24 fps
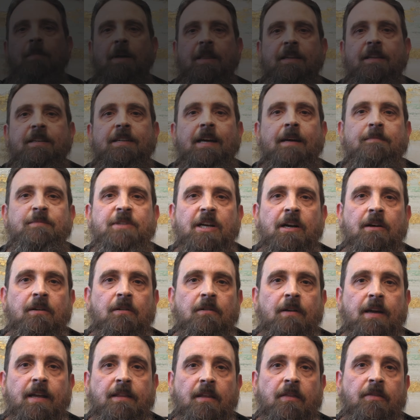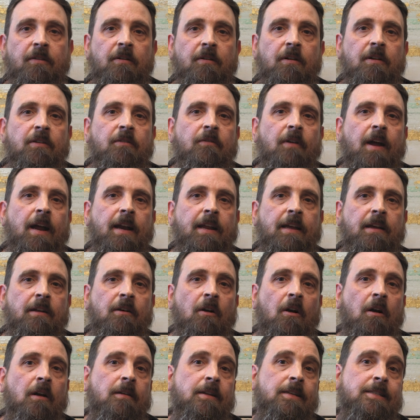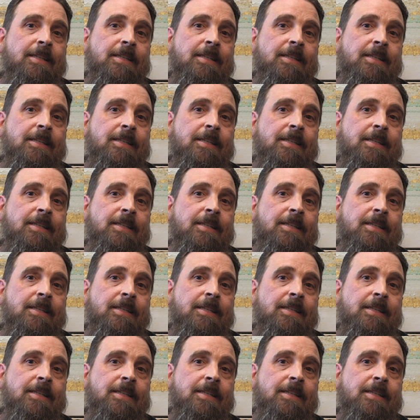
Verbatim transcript: By the time Jericho hit the 3rd grade, he had already